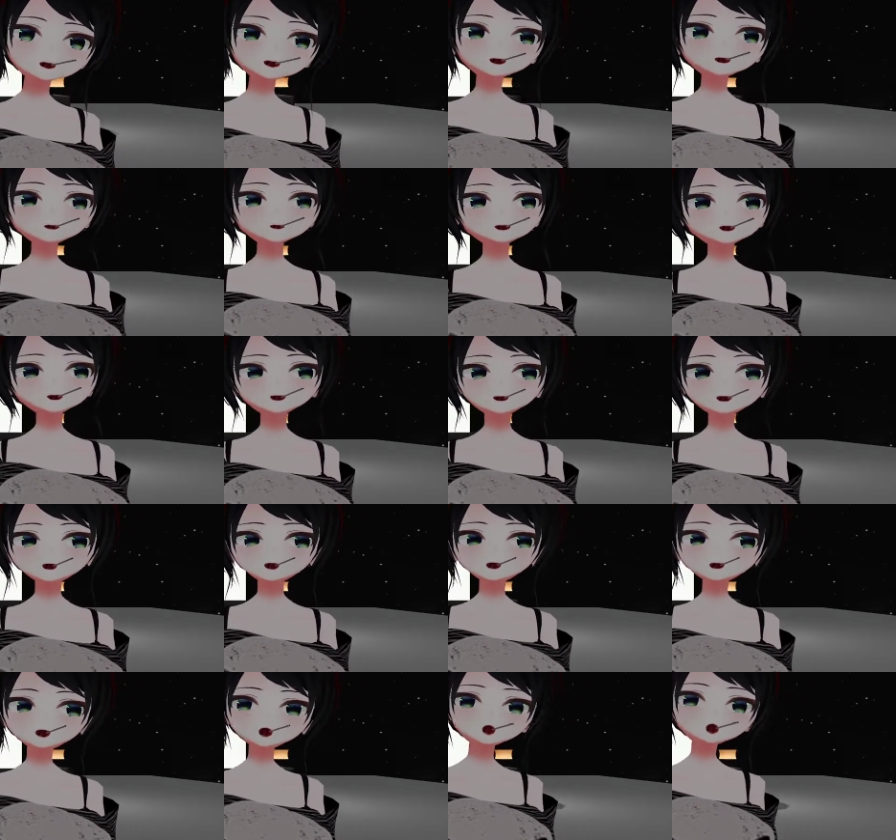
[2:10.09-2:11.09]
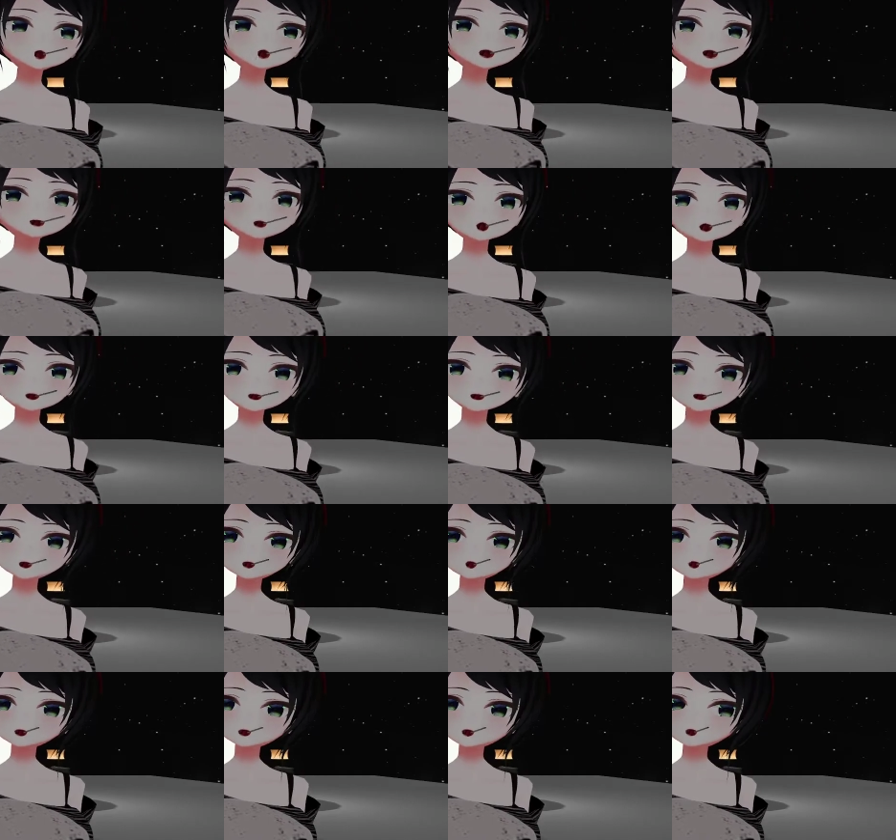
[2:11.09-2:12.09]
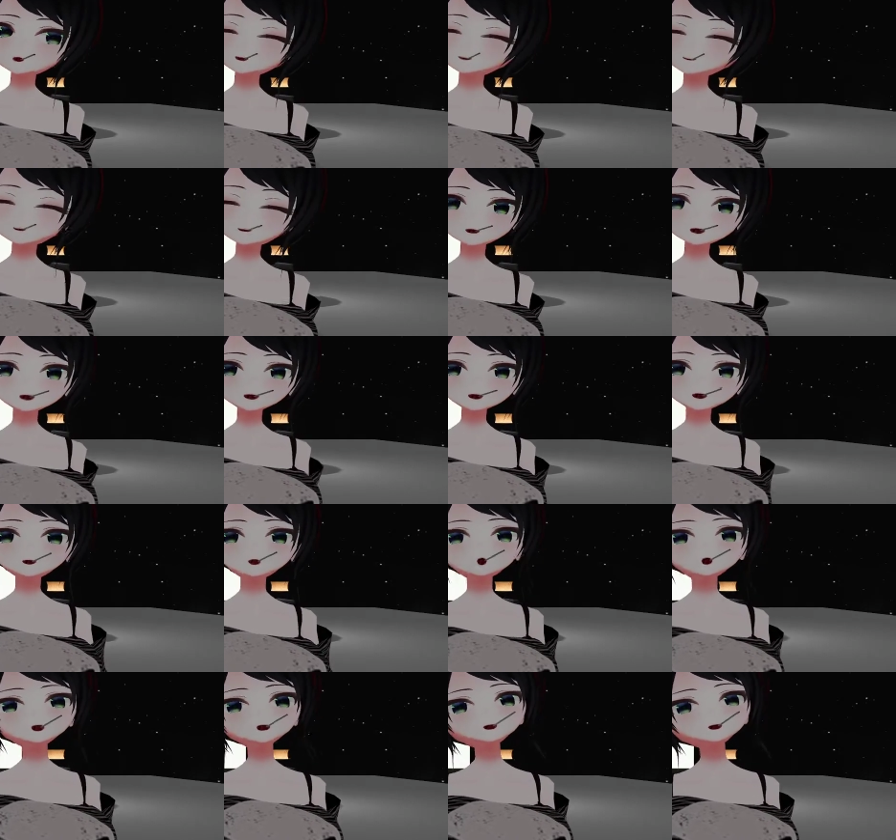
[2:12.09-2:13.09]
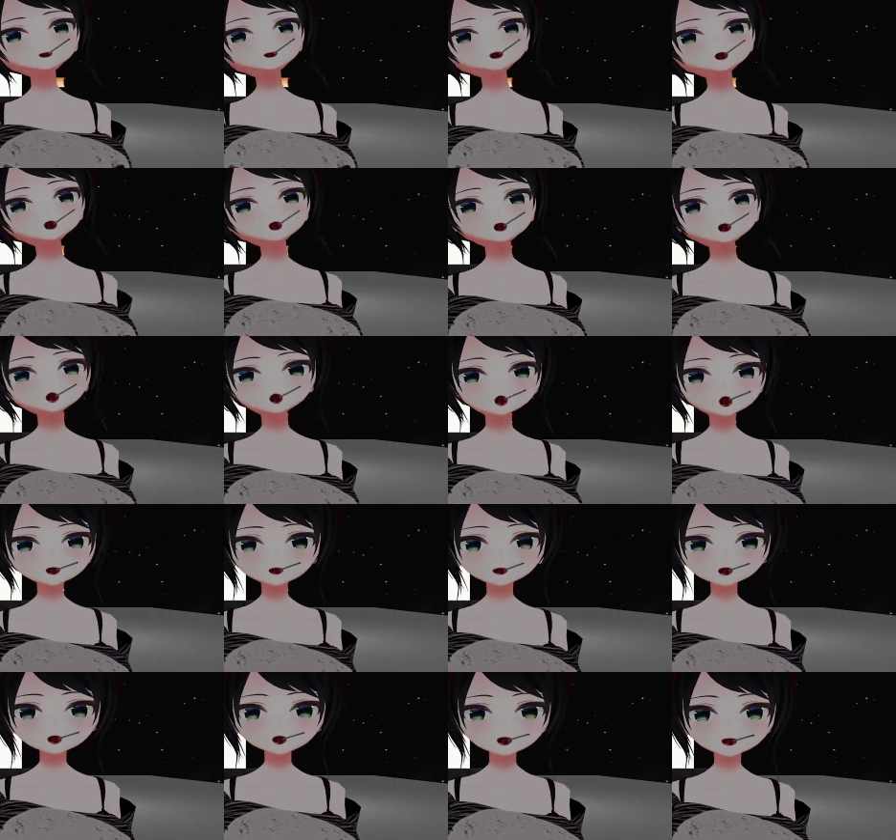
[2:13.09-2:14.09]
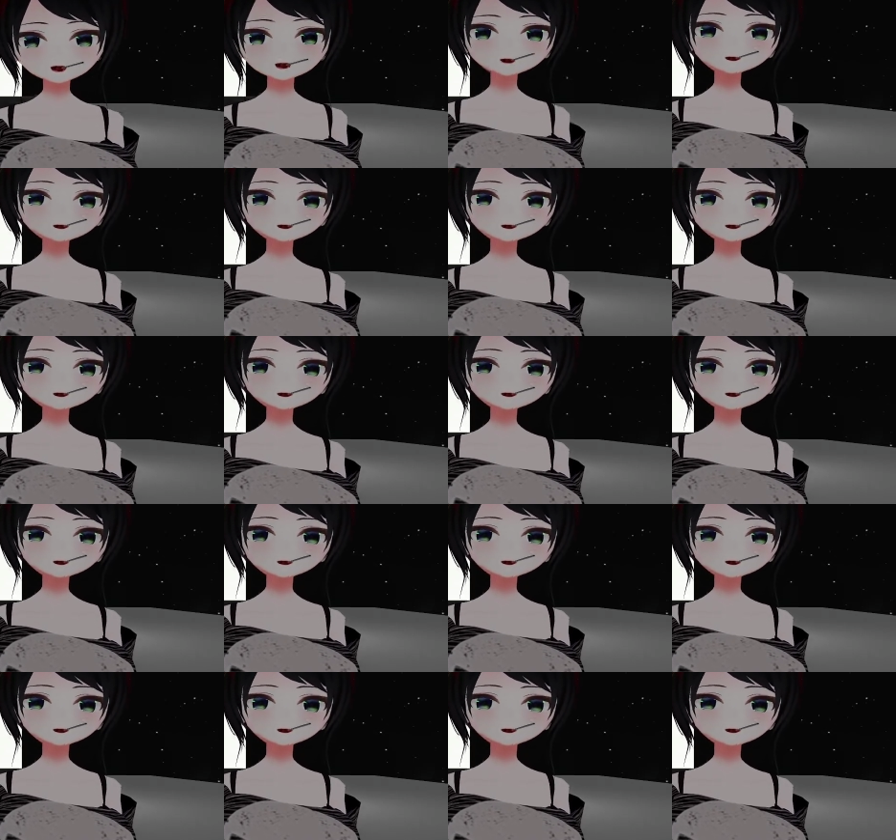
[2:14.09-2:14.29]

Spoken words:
And I don't wanna fit wherever,